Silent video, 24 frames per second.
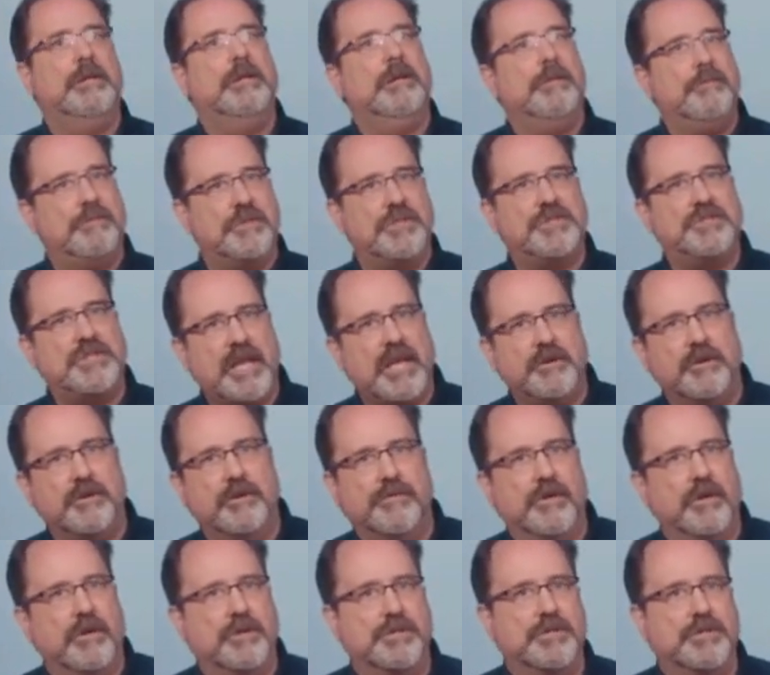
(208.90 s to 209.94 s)
The
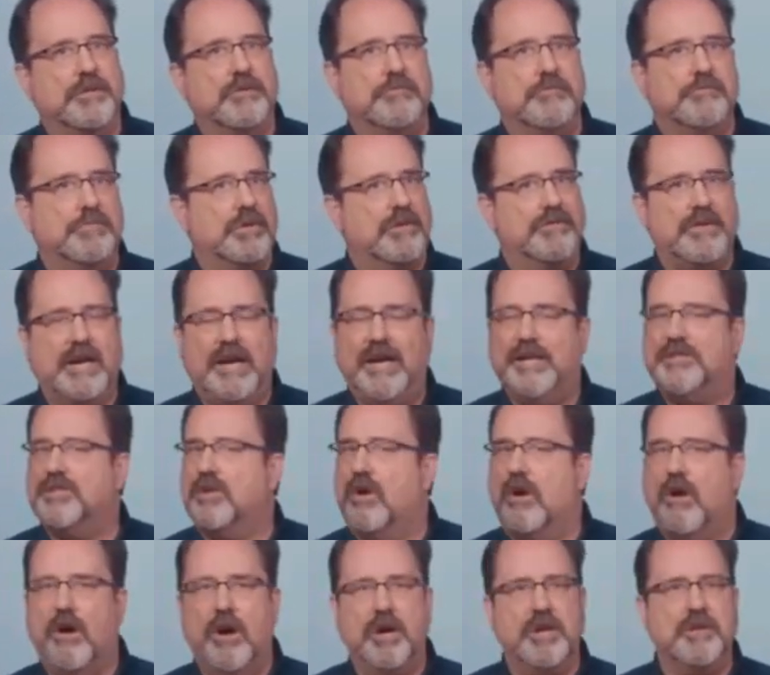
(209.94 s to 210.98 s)
standard version provides
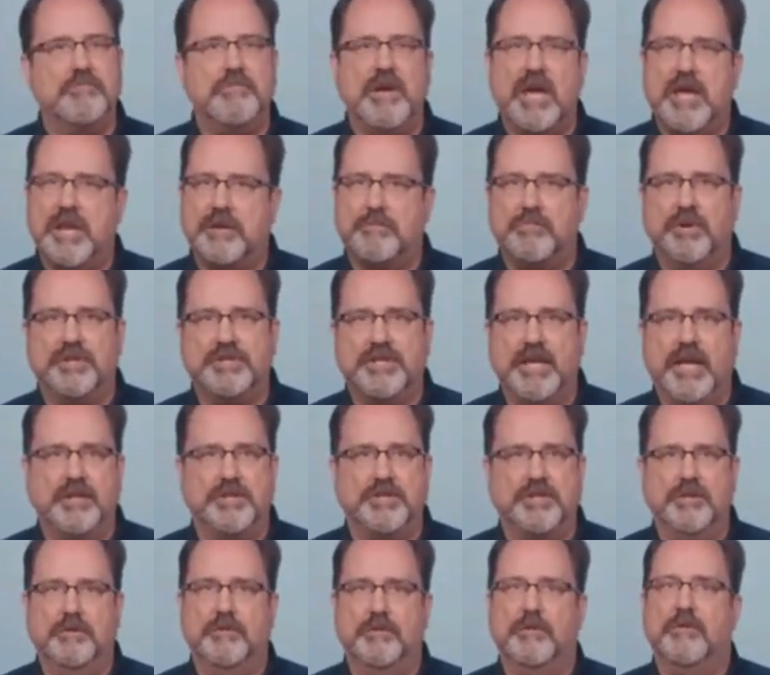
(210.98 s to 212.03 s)
automatic
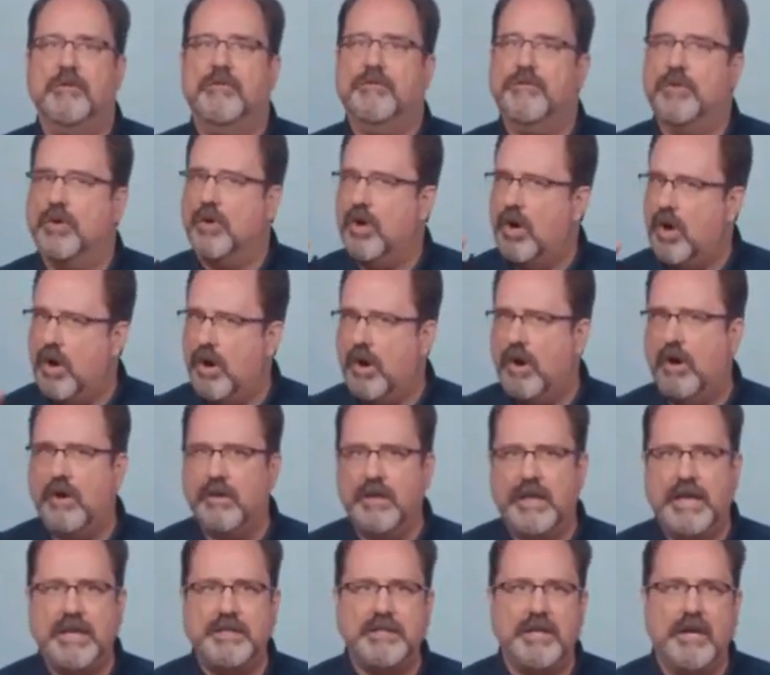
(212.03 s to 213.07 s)
protection for
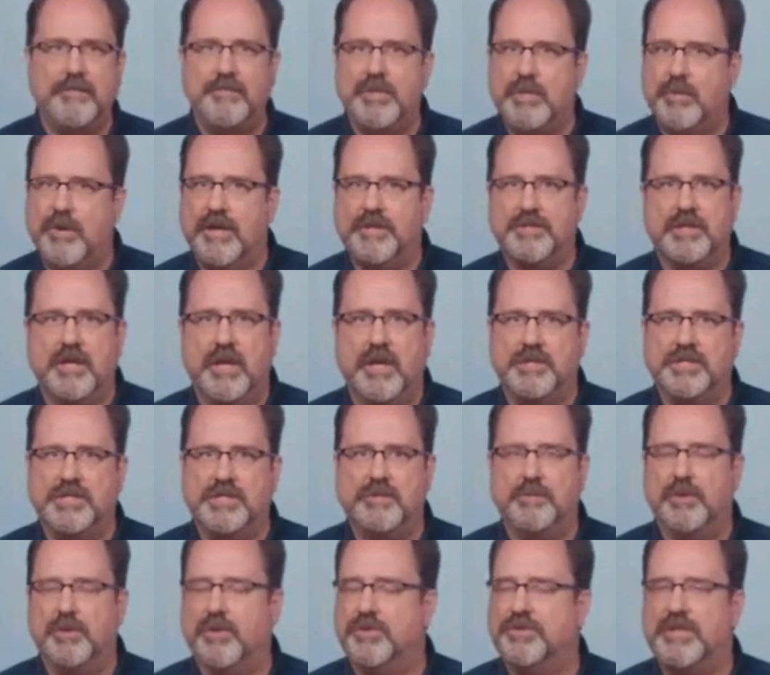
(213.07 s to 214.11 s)
all AWS
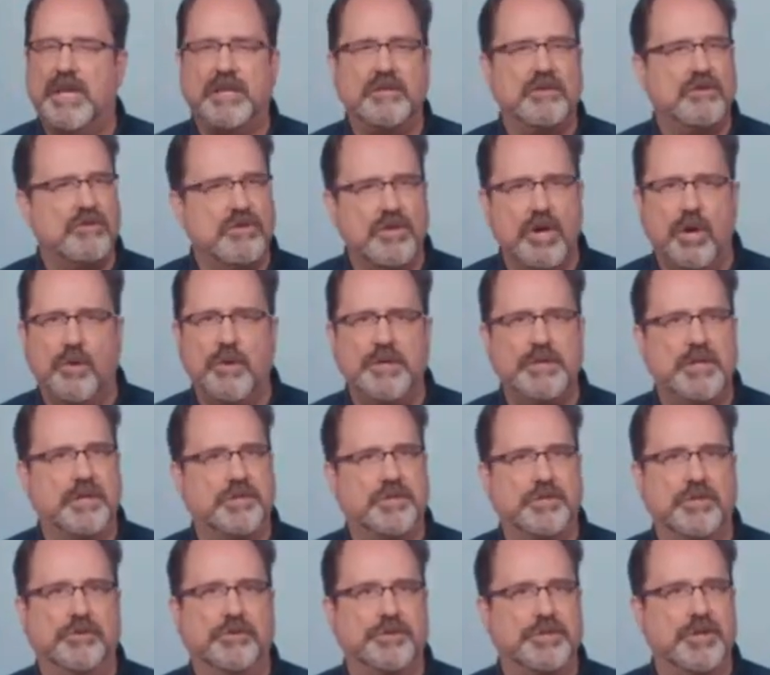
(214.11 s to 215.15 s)
customers at no
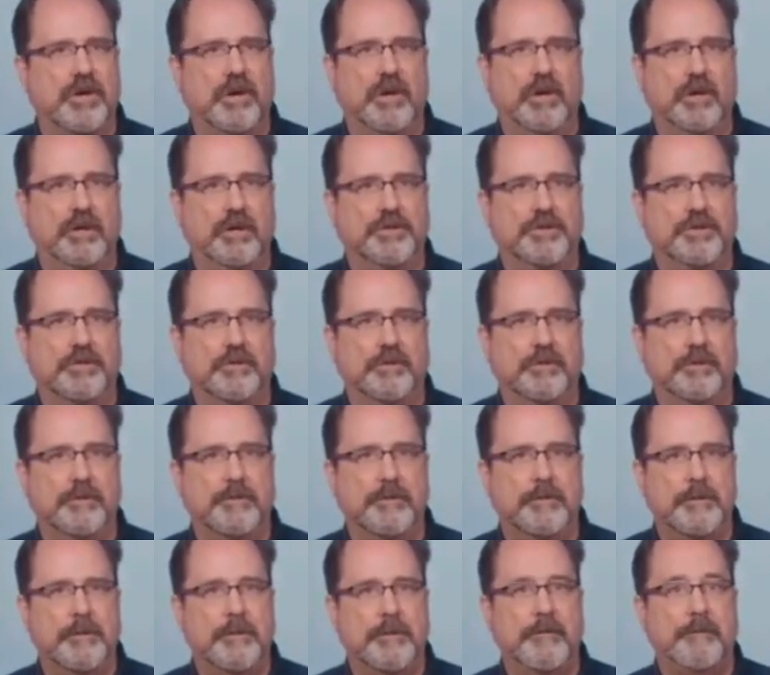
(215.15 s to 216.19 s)
additional charge.
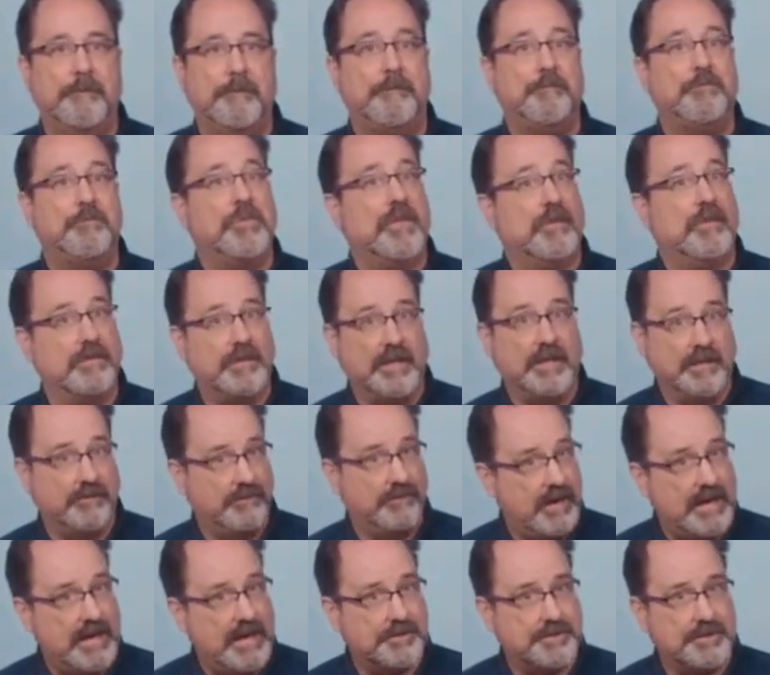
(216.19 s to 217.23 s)
The
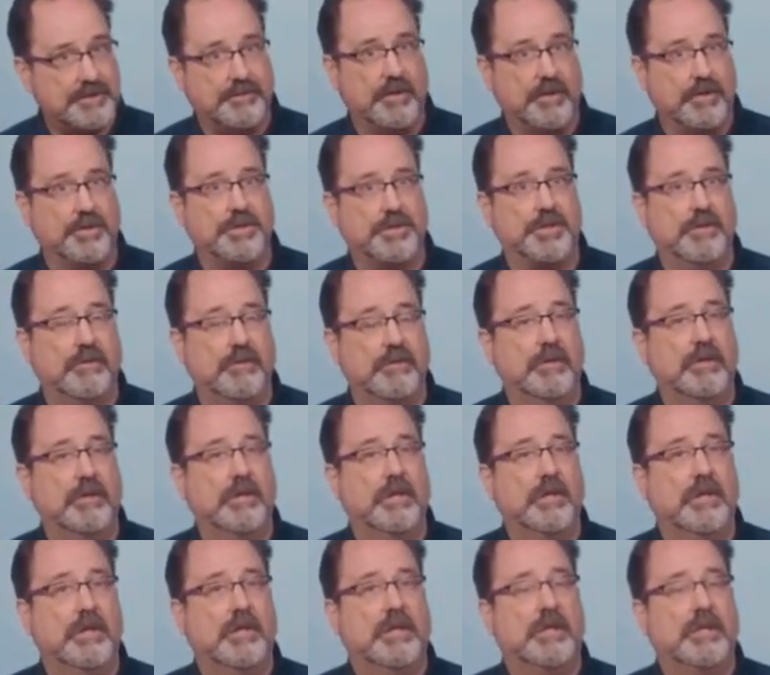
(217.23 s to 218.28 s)
advanced version
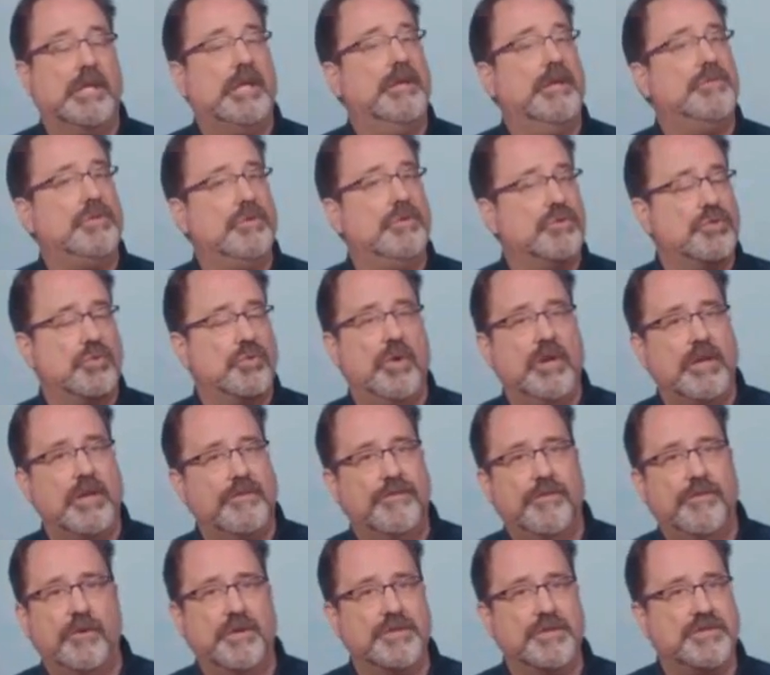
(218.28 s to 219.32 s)
gives you
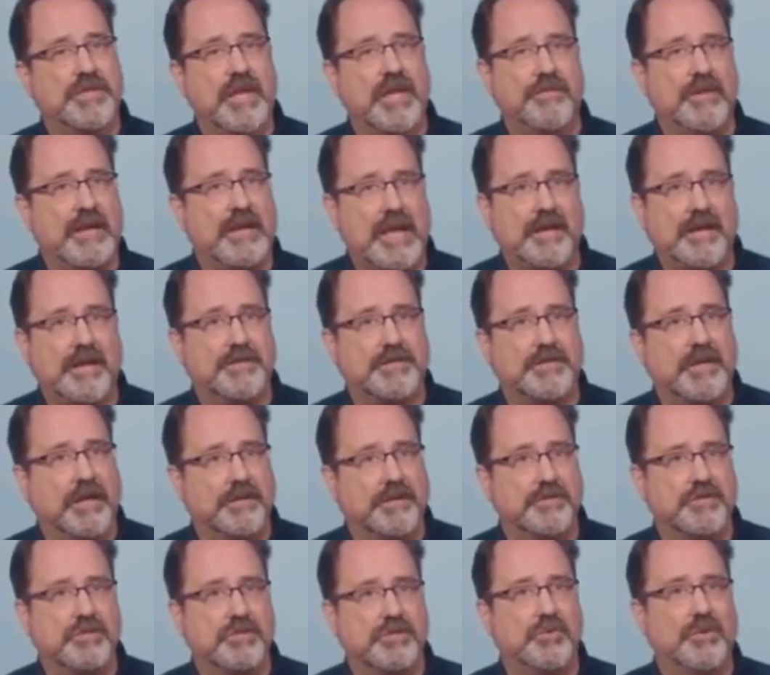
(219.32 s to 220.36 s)
24/7
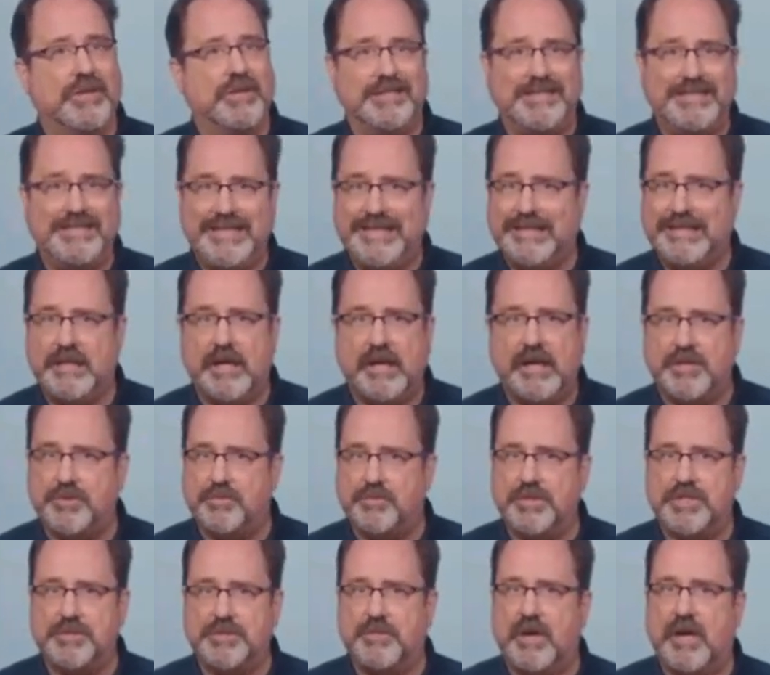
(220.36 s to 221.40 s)
access to a DDoS
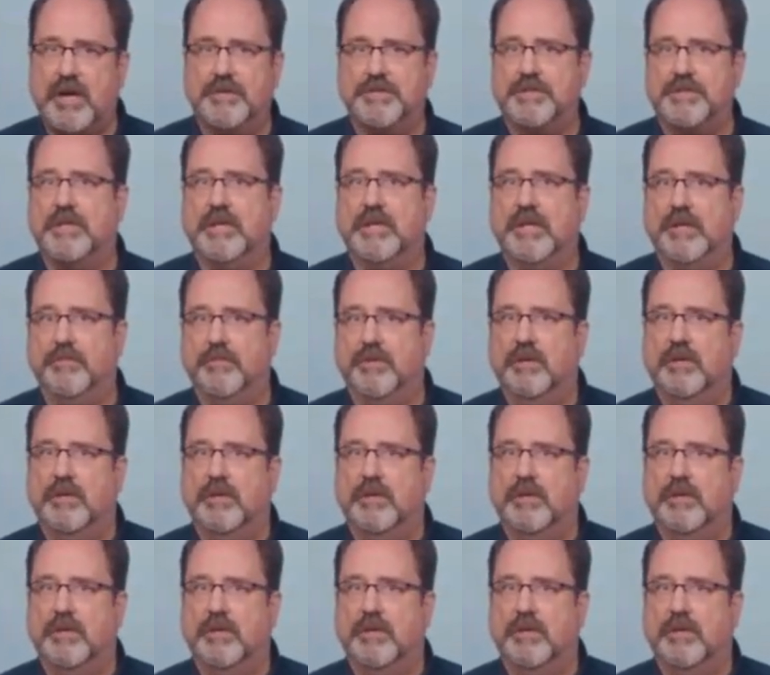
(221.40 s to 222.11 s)
response team